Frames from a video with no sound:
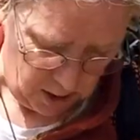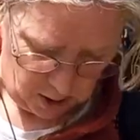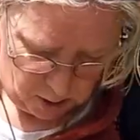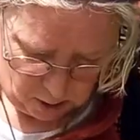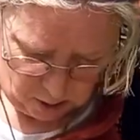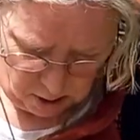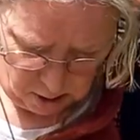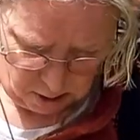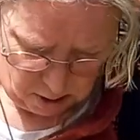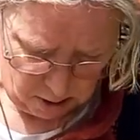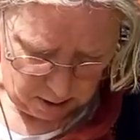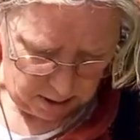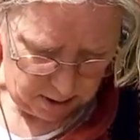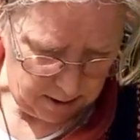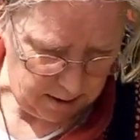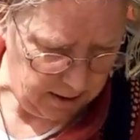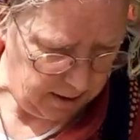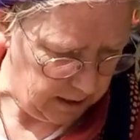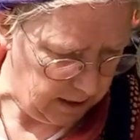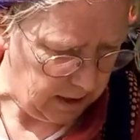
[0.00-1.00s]
Oh,
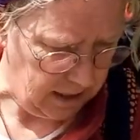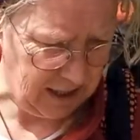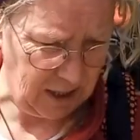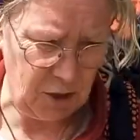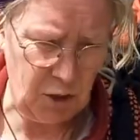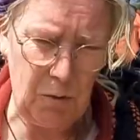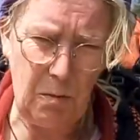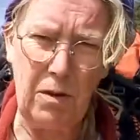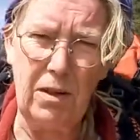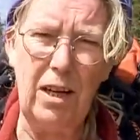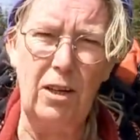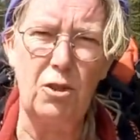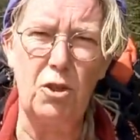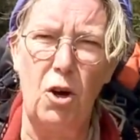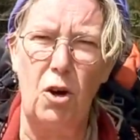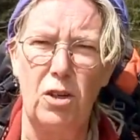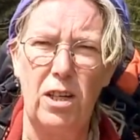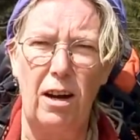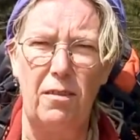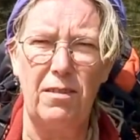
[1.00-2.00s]
then someone
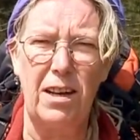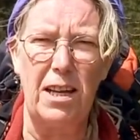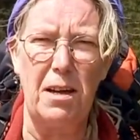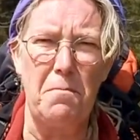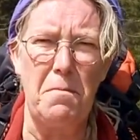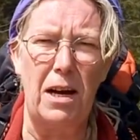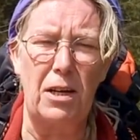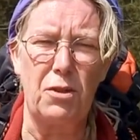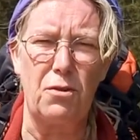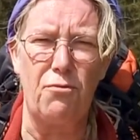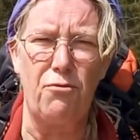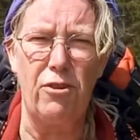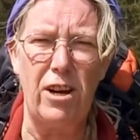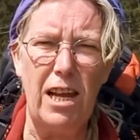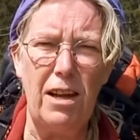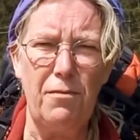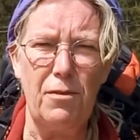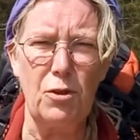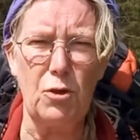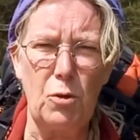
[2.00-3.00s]
started having like a massive
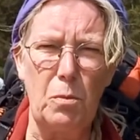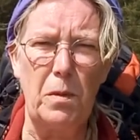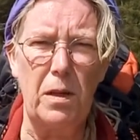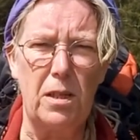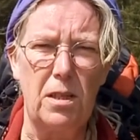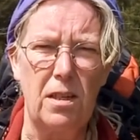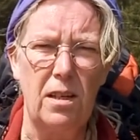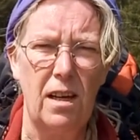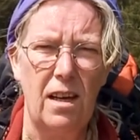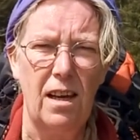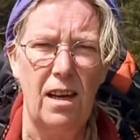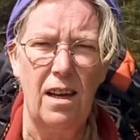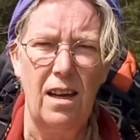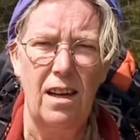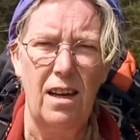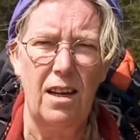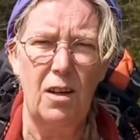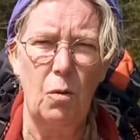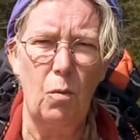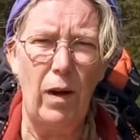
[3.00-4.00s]
rave or something
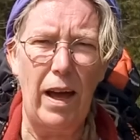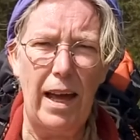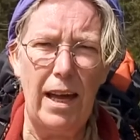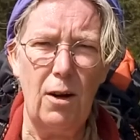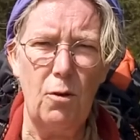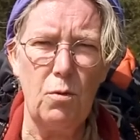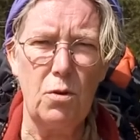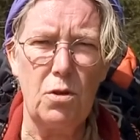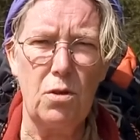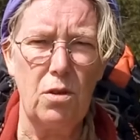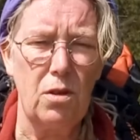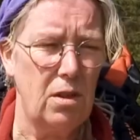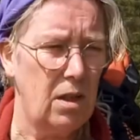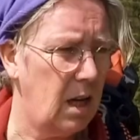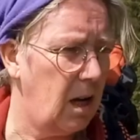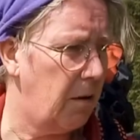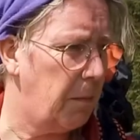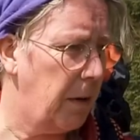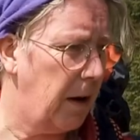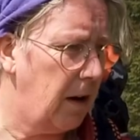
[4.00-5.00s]
in a warehouse
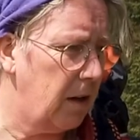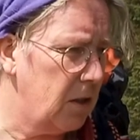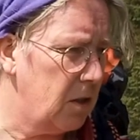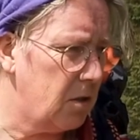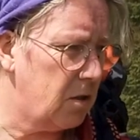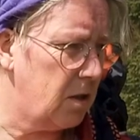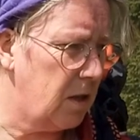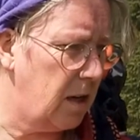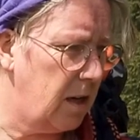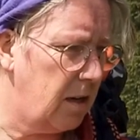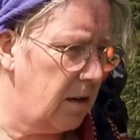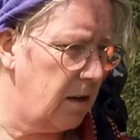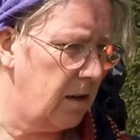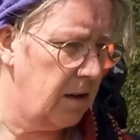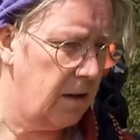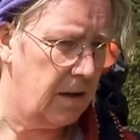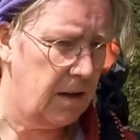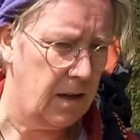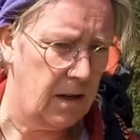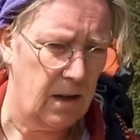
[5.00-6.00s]
nearby is uh,
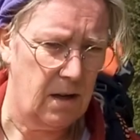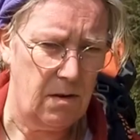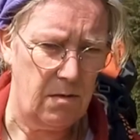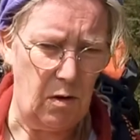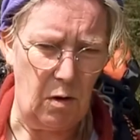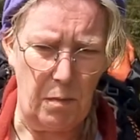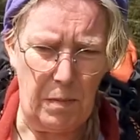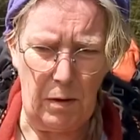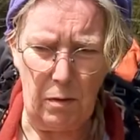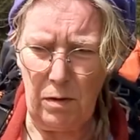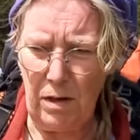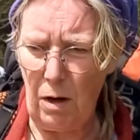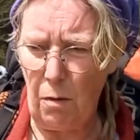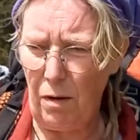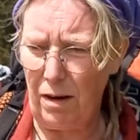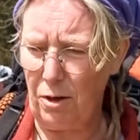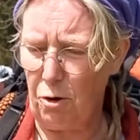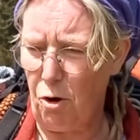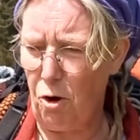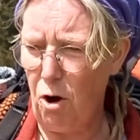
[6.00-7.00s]
for about an hour
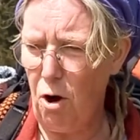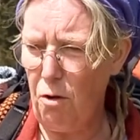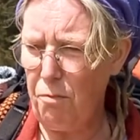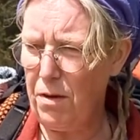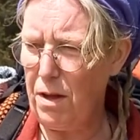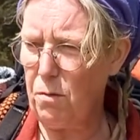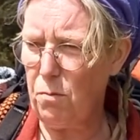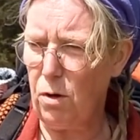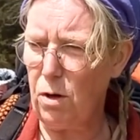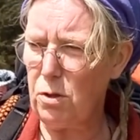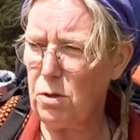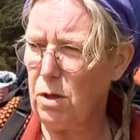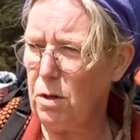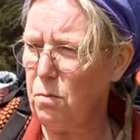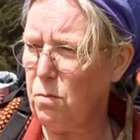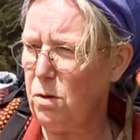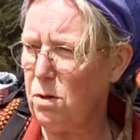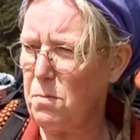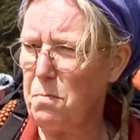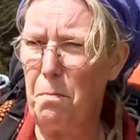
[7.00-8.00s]
and a half. It was, it
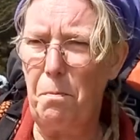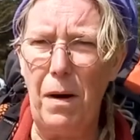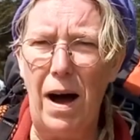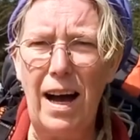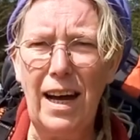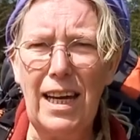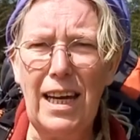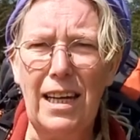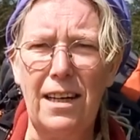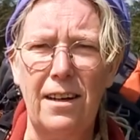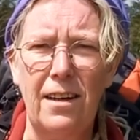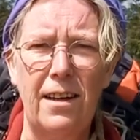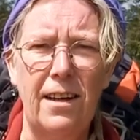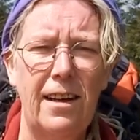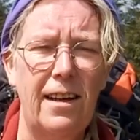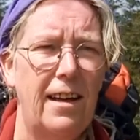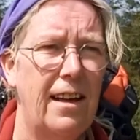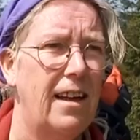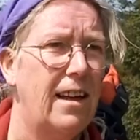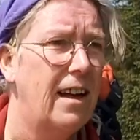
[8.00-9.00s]
was banging.
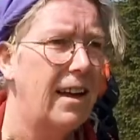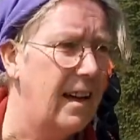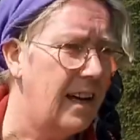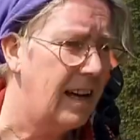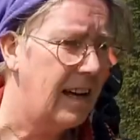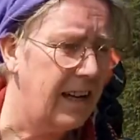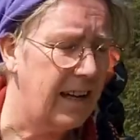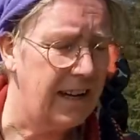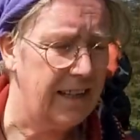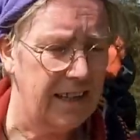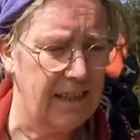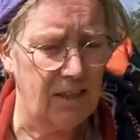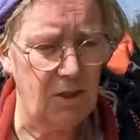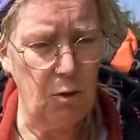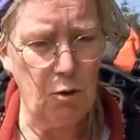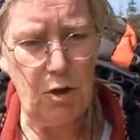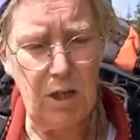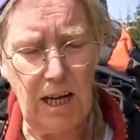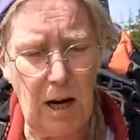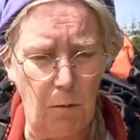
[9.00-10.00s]
Uh,
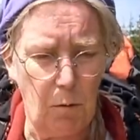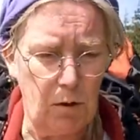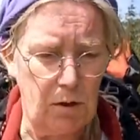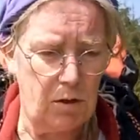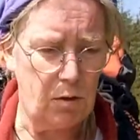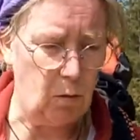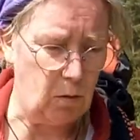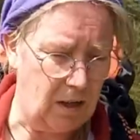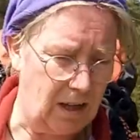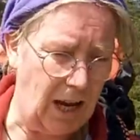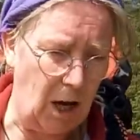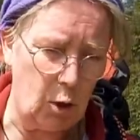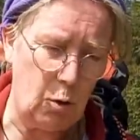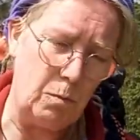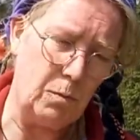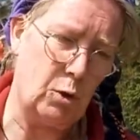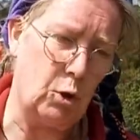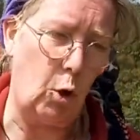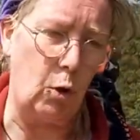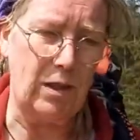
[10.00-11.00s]
usually I would sort of get up
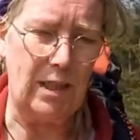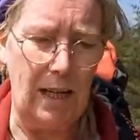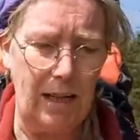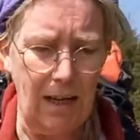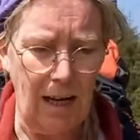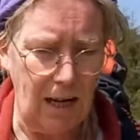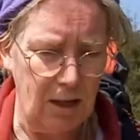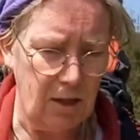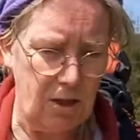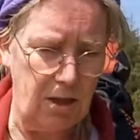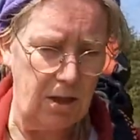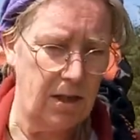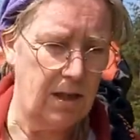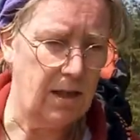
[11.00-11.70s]
and join in that.